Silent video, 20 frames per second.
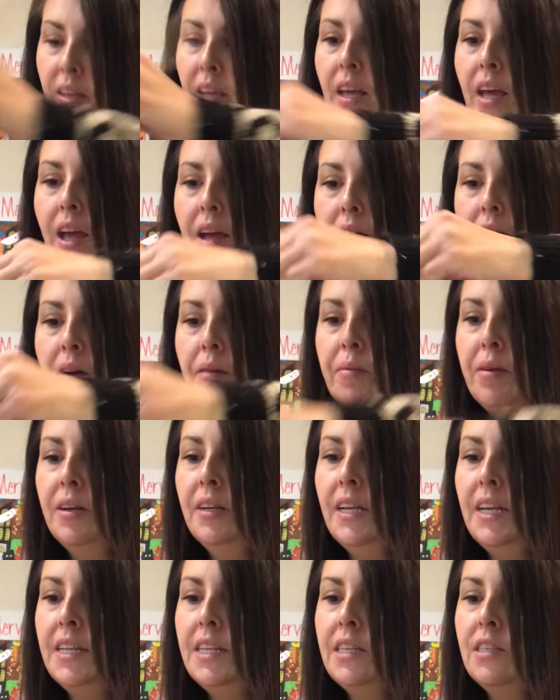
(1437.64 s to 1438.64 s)
Okay, I'm
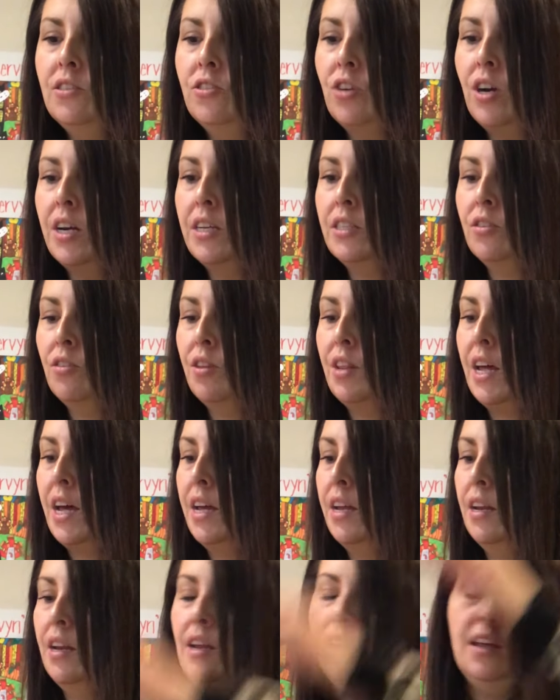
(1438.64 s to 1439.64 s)
gonna let this dry so
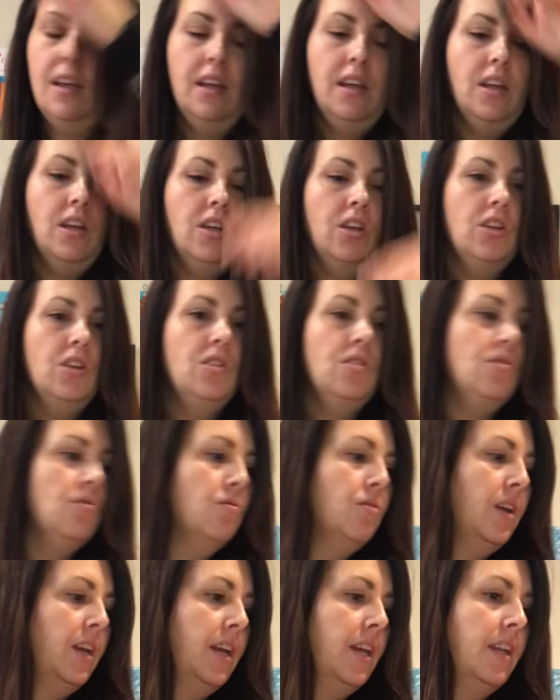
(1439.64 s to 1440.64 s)
that
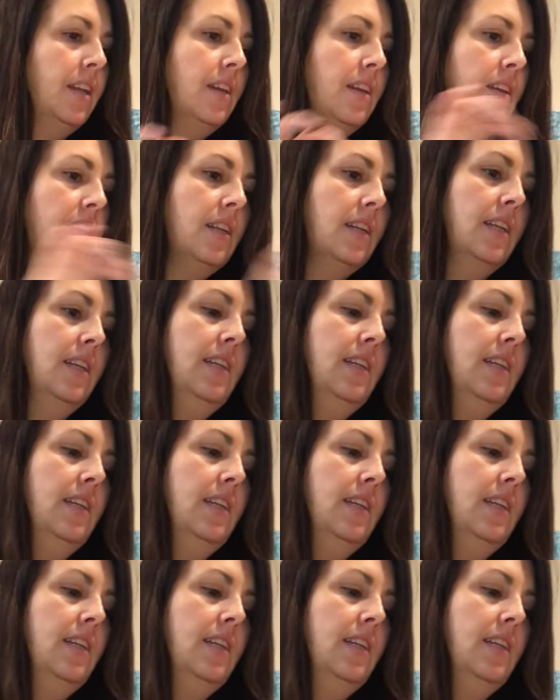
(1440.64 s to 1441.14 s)
you can